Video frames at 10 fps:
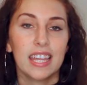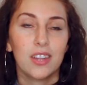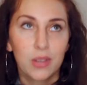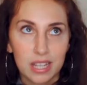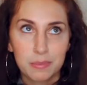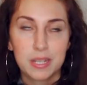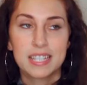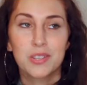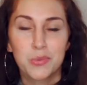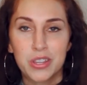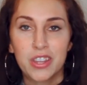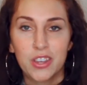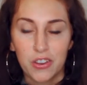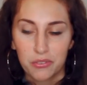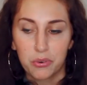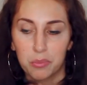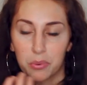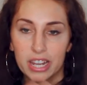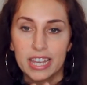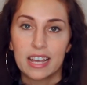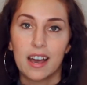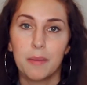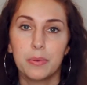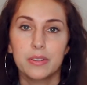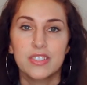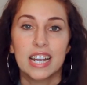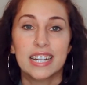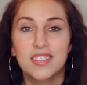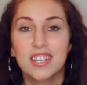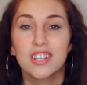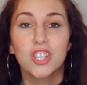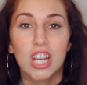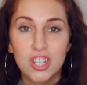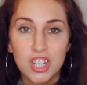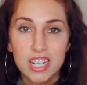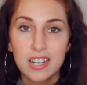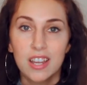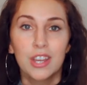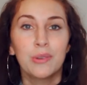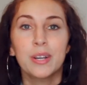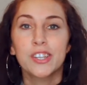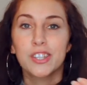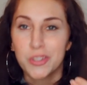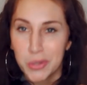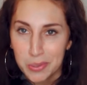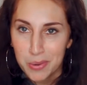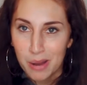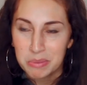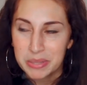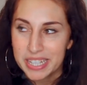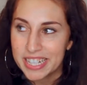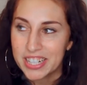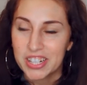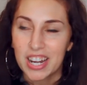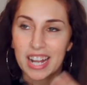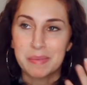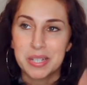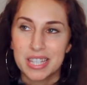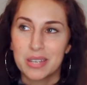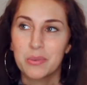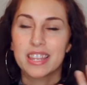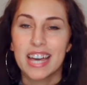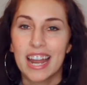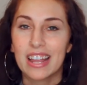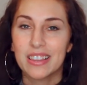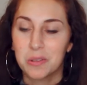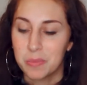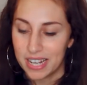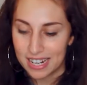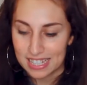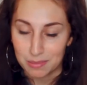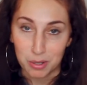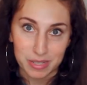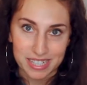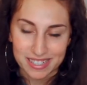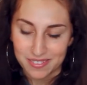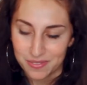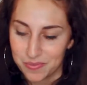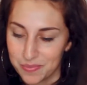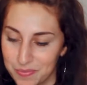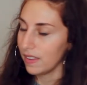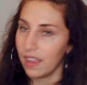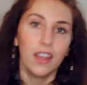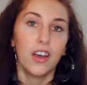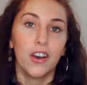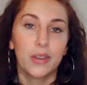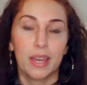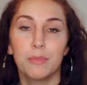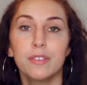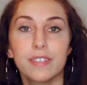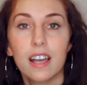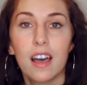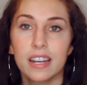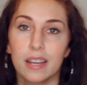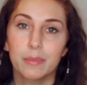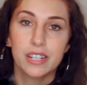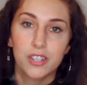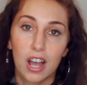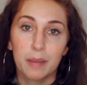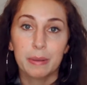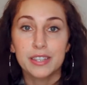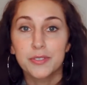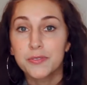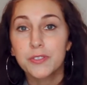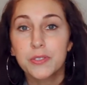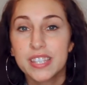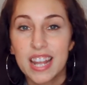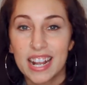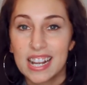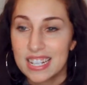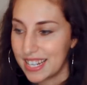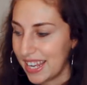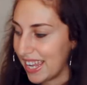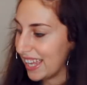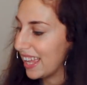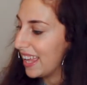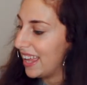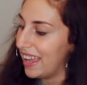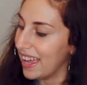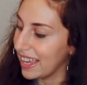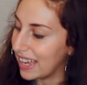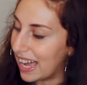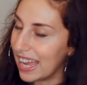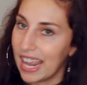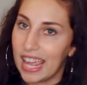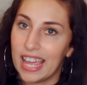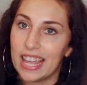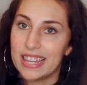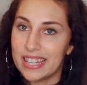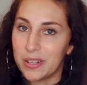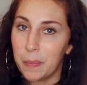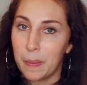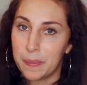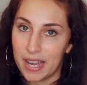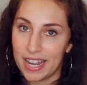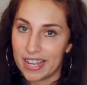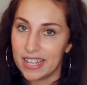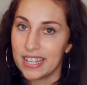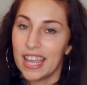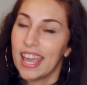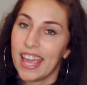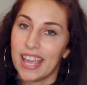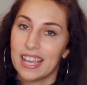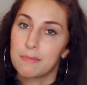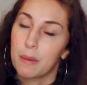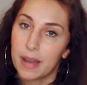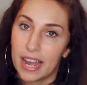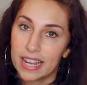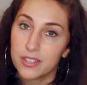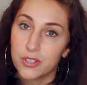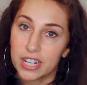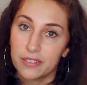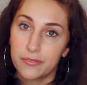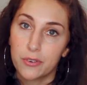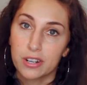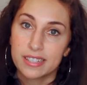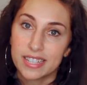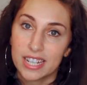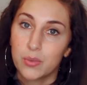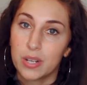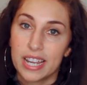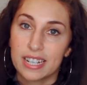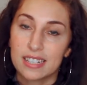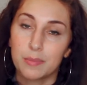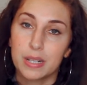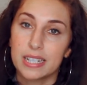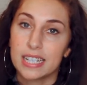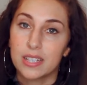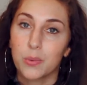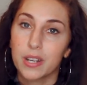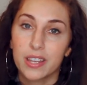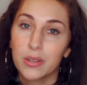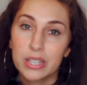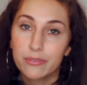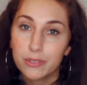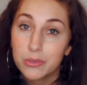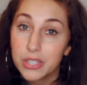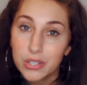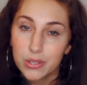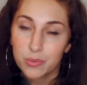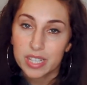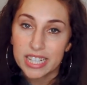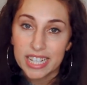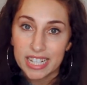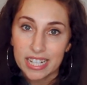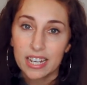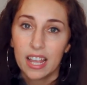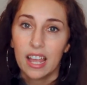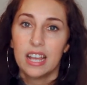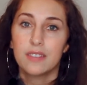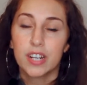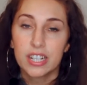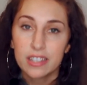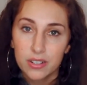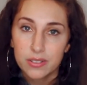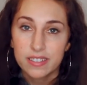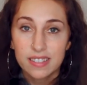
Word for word: eucalyptus is really good for breaking up sinus congestion, which you can probably hear I'm dealing with that a little bit at the moment. Okay, moving on, I'm going to talk about the fruits that I got today. I got a little papaya, and papaya is great for stage 1 eczema. It's one of the only fruits you can really eat. Very low in